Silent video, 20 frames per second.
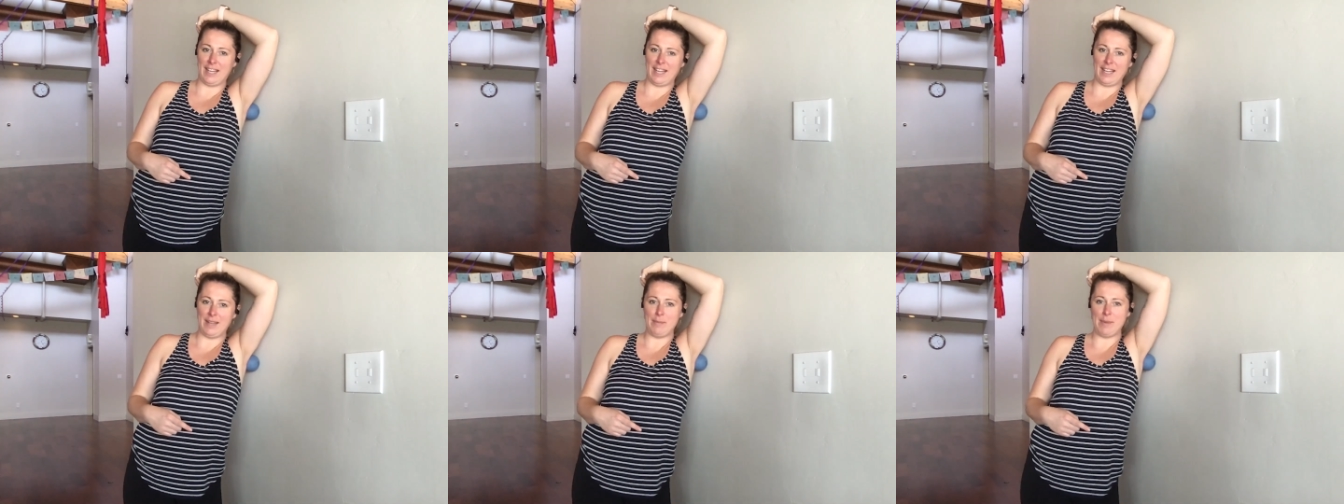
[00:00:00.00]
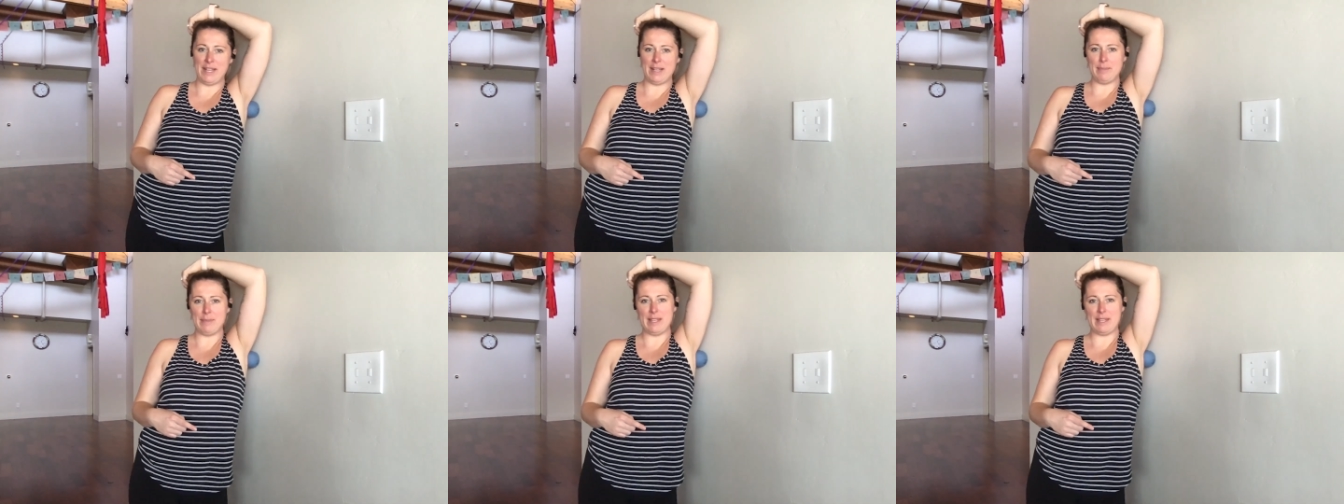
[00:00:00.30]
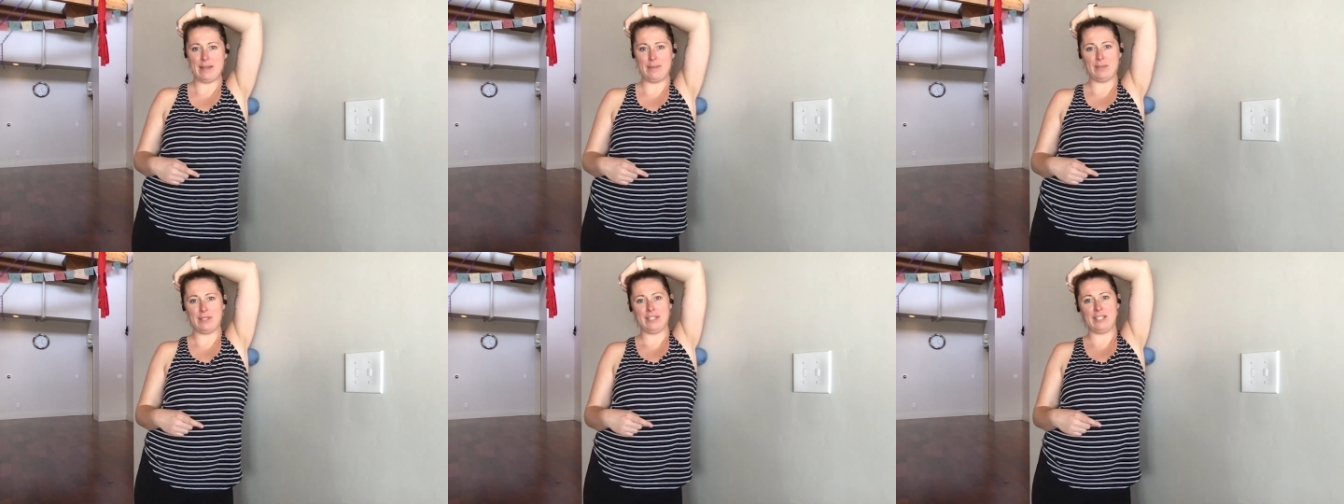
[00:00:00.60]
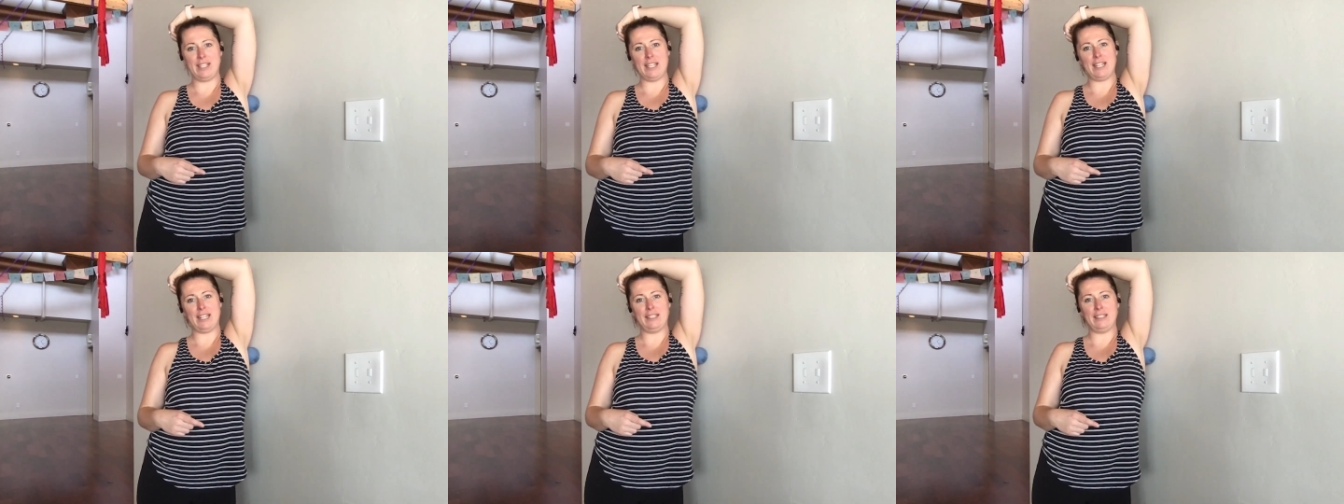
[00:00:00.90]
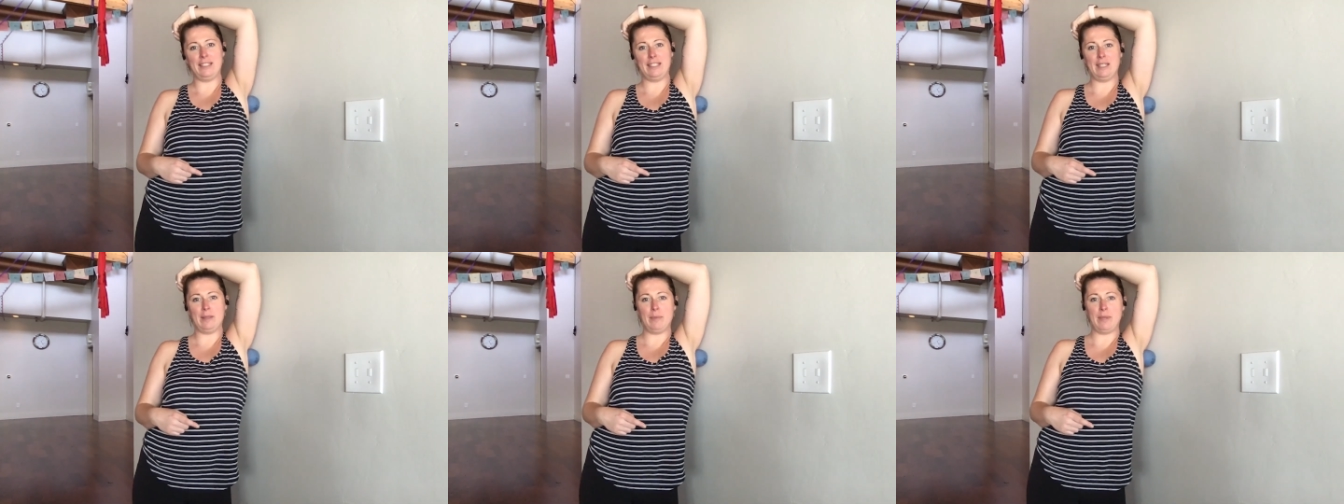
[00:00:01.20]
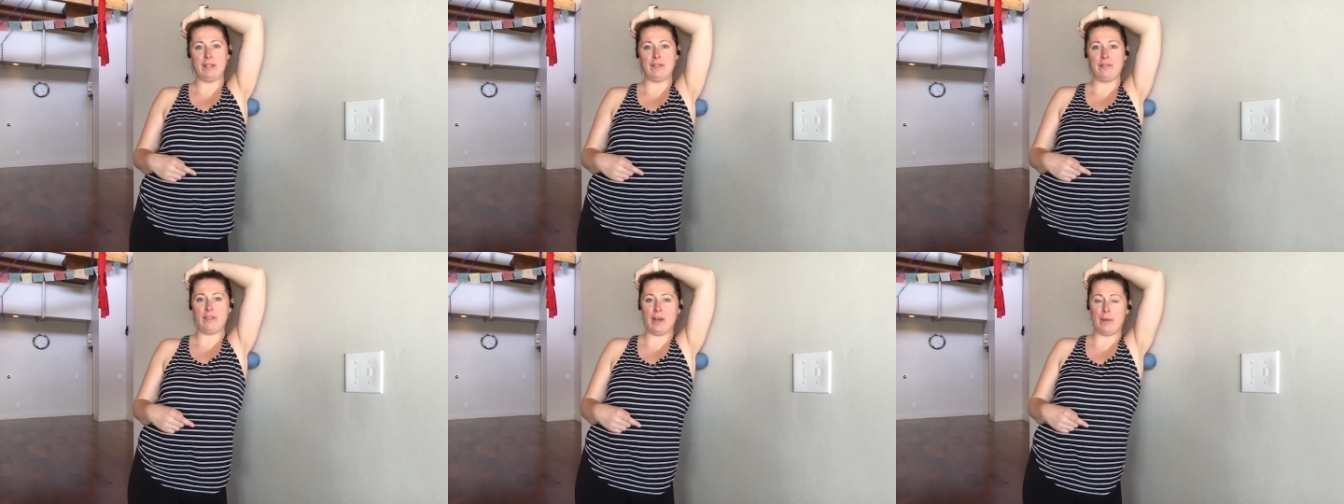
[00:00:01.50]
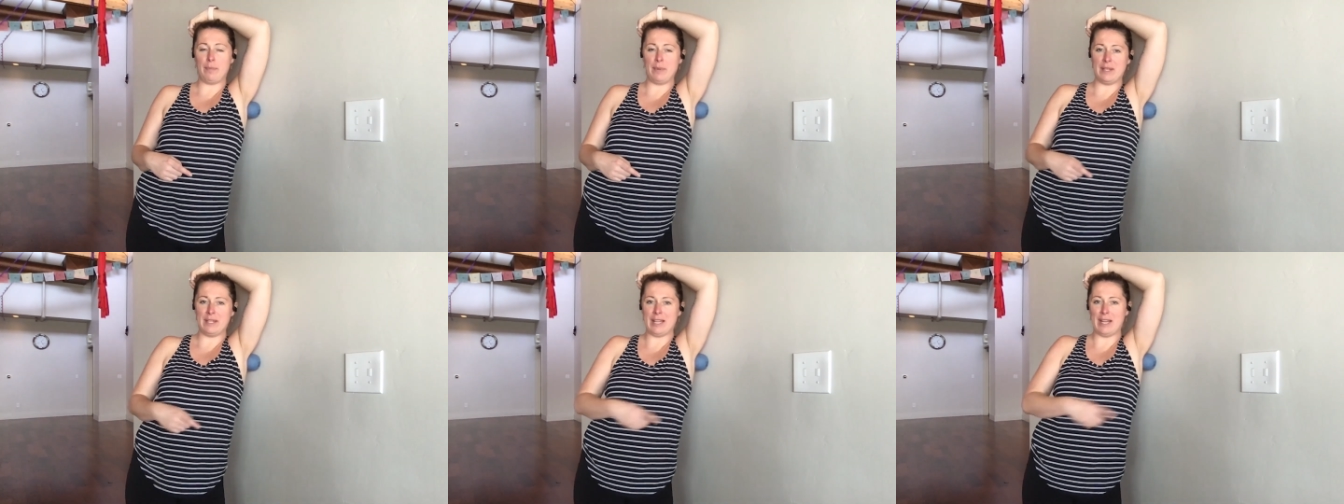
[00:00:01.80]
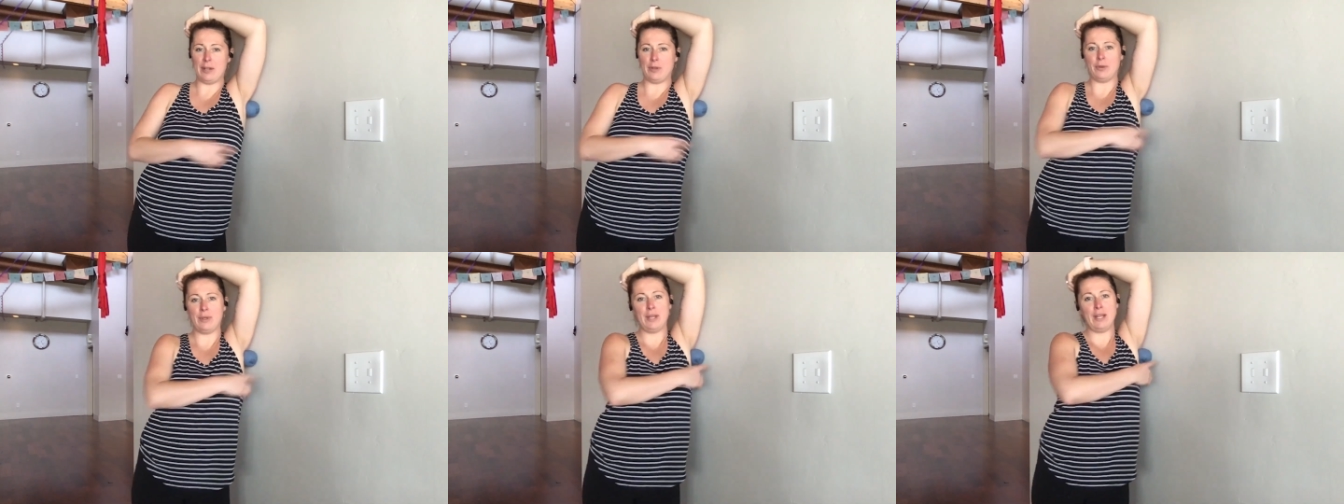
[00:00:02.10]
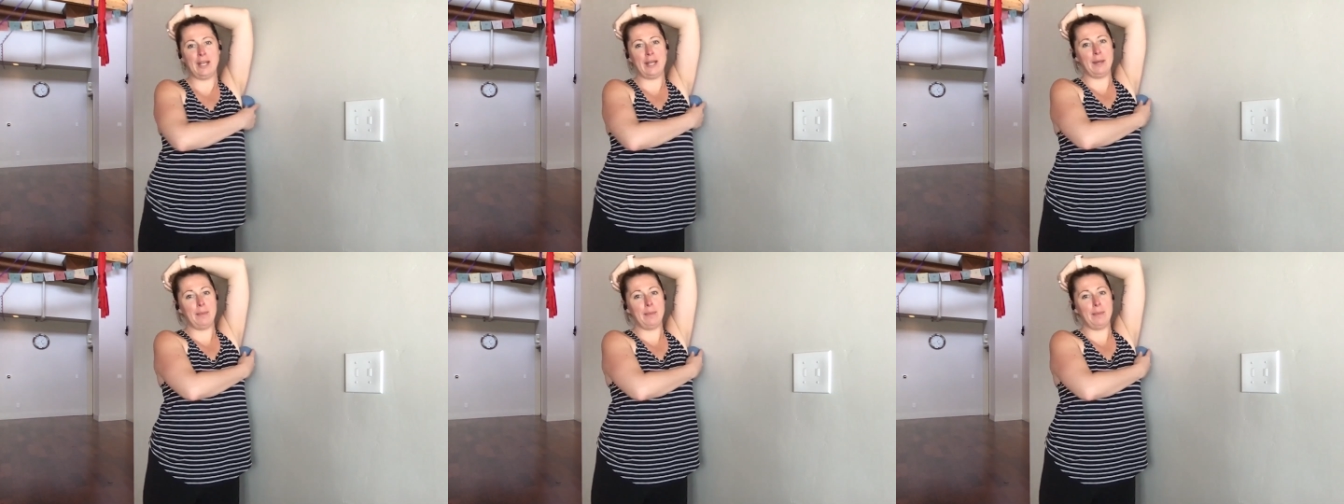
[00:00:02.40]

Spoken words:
I might be able to get a little bit of up and down,